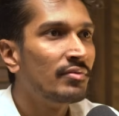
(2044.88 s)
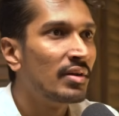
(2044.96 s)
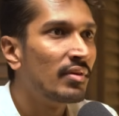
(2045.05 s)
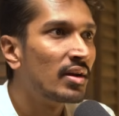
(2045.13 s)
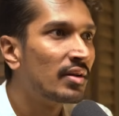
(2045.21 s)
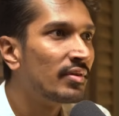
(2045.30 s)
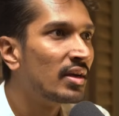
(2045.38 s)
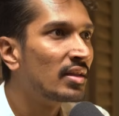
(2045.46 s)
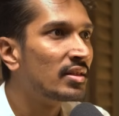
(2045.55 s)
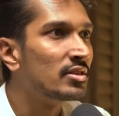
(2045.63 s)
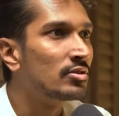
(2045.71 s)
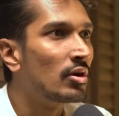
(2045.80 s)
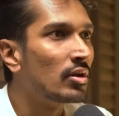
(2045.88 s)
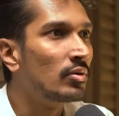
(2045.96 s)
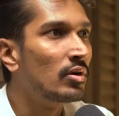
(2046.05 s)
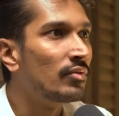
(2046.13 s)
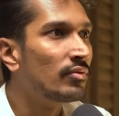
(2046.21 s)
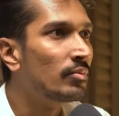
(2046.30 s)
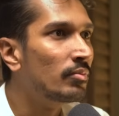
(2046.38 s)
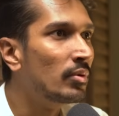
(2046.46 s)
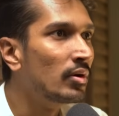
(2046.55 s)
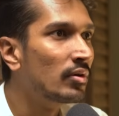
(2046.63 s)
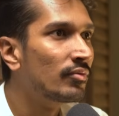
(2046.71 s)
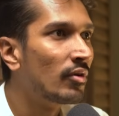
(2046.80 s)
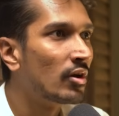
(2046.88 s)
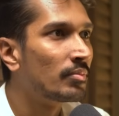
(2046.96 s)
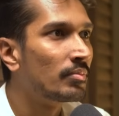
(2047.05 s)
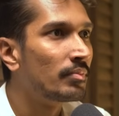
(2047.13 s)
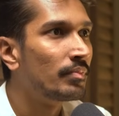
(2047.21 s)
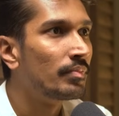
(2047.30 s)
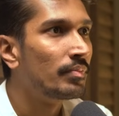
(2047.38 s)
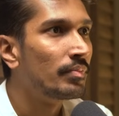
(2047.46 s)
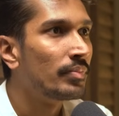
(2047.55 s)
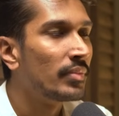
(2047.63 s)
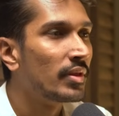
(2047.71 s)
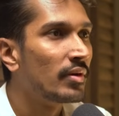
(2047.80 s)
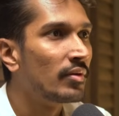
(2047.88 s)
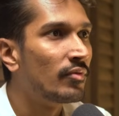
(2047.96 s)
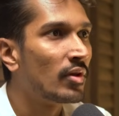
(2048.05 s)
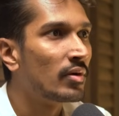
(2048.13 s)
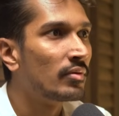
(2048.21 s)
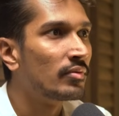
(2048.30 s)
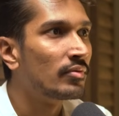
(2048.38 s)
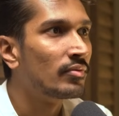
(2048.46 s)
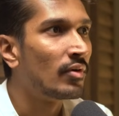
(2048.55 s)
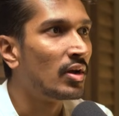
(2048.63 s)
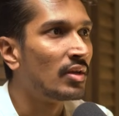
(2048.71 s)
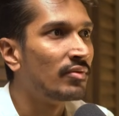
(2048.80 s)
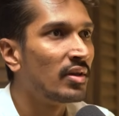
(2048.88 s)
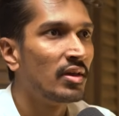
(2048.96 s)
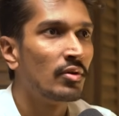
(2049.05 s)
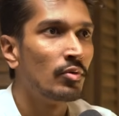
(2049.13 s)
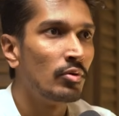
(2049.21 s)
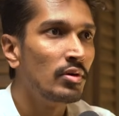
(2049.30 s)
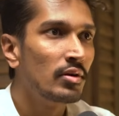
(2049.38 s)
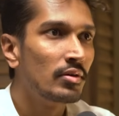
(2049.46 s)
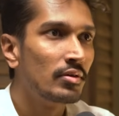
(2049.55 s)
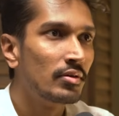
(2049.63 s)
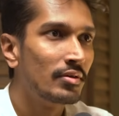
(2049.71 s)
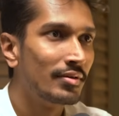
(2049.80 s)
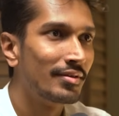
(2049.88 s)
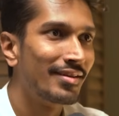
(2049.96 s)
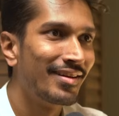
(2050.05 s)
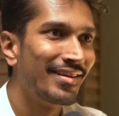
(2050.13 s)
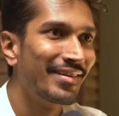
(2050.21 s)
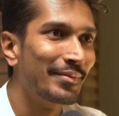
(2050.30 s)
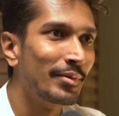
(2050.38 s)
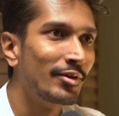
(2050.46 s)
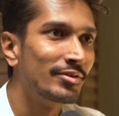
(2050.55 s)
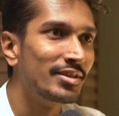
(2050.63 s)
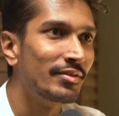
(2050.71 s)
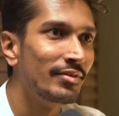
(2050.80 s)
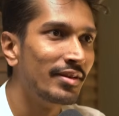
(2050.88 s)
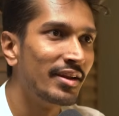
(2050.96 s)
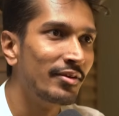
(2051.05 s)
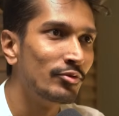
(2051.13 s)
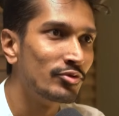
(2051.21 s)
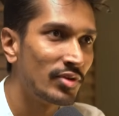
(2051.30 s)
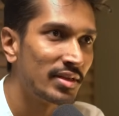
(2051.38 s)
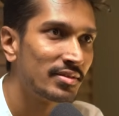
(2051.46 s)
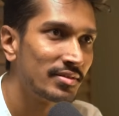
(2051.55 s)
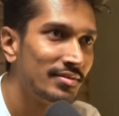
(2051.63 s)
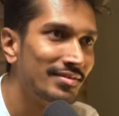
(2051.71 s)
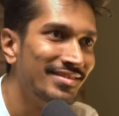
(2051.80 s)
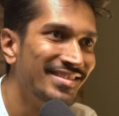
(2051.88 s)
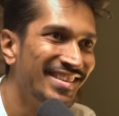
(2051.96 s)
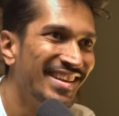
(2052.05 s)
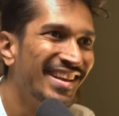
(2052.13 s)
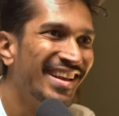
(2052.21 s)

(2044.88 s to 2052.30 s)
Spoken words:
of Naval Ravikant is not a good book for a 45-year-old, because he will get into stress,